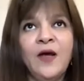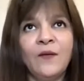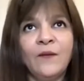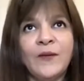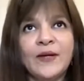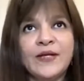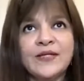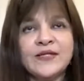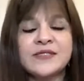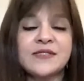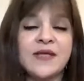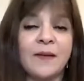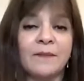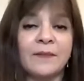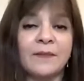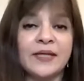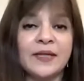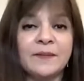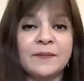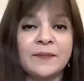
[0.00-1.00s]
When
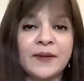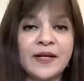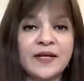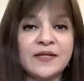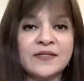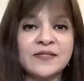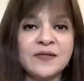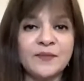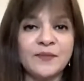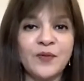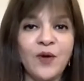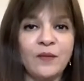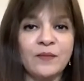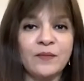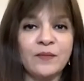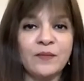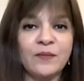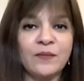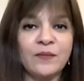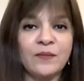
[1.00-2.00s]
somebody breaks a
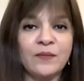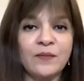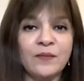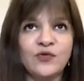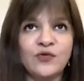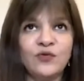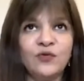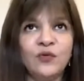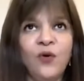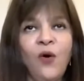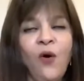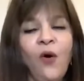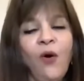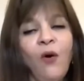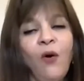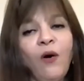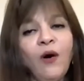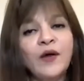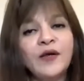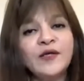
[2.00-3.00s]
promise to you,
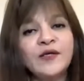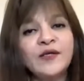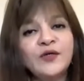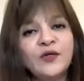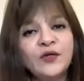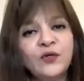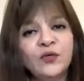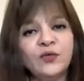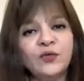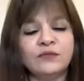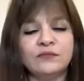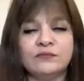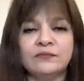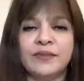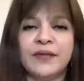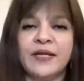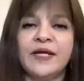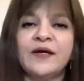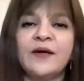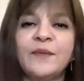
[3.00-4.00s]
or you
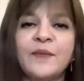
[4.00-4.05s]
break